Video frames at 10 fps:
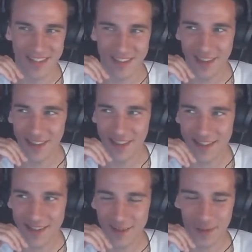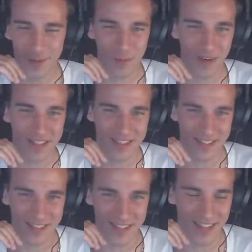That's literally what I did
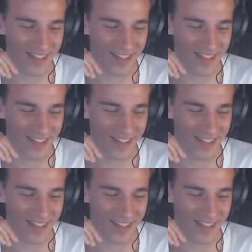today.